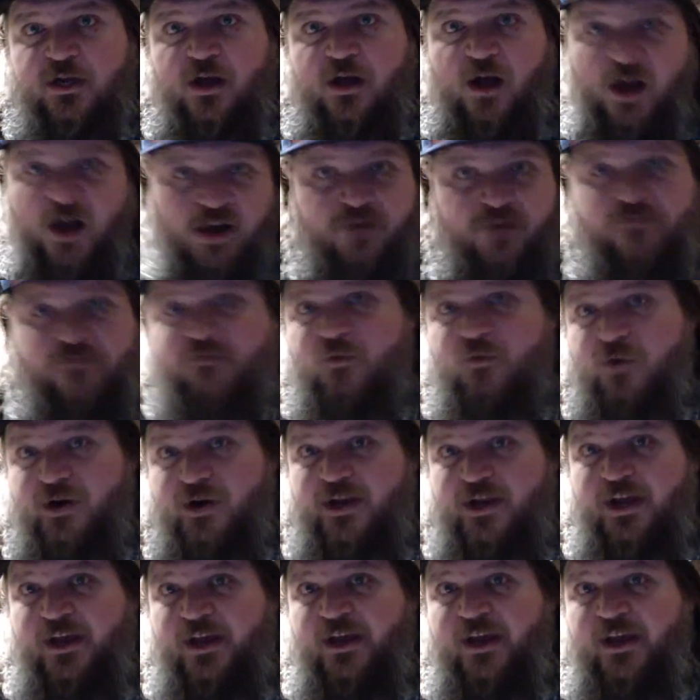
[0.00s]
on
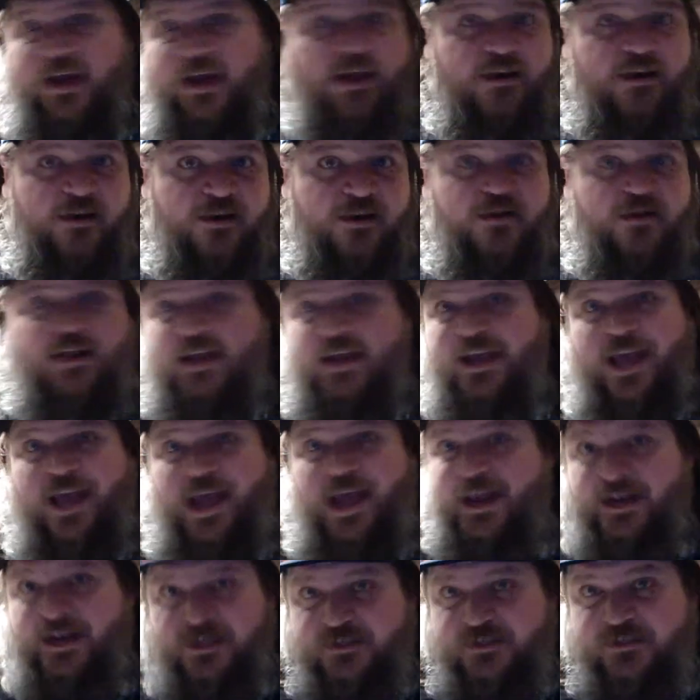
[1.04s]
Fournier and on like
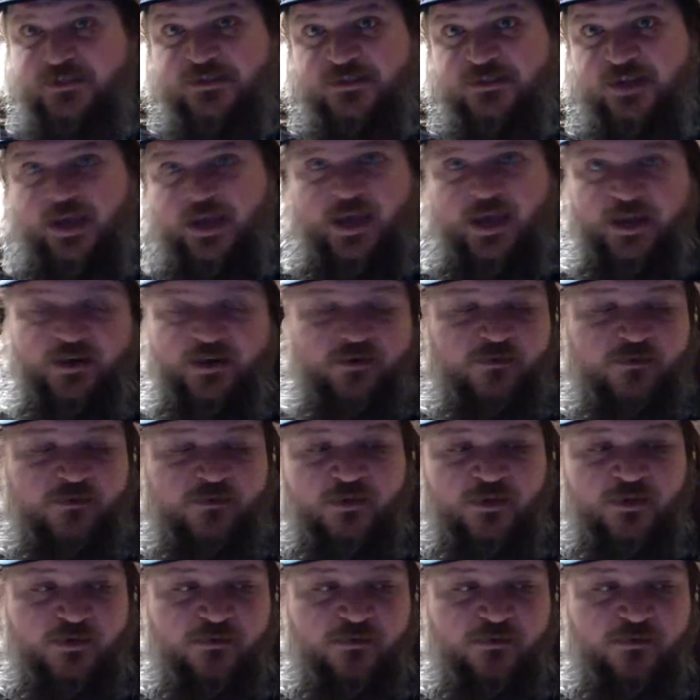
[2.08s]
Ennis and